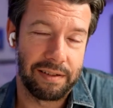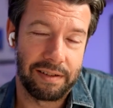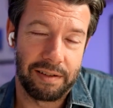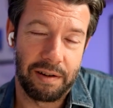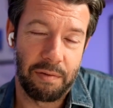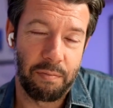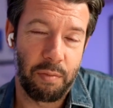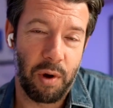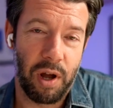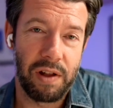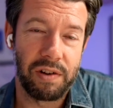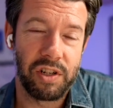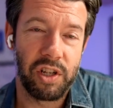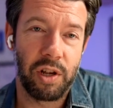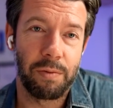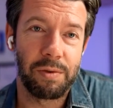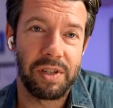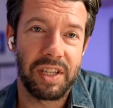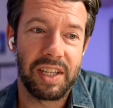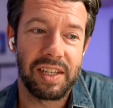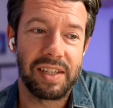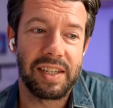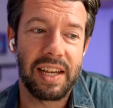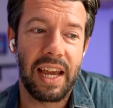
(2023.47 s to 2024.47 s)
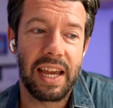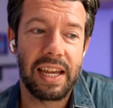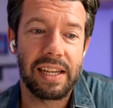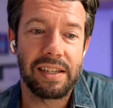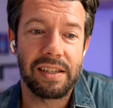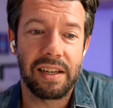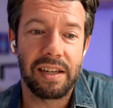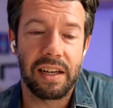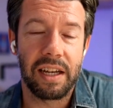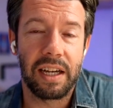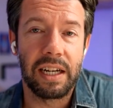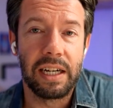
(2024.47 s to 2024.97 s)
but in terms of this
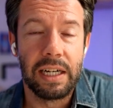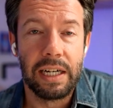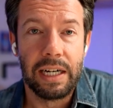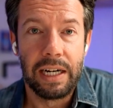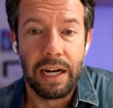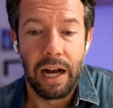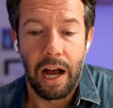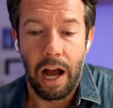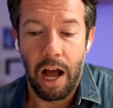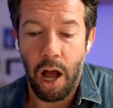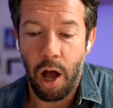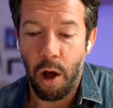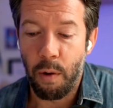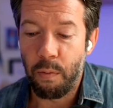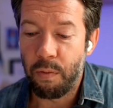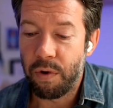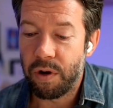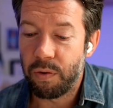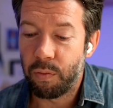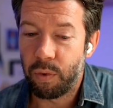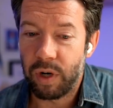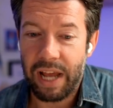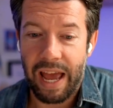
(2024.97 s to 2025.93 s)
data, will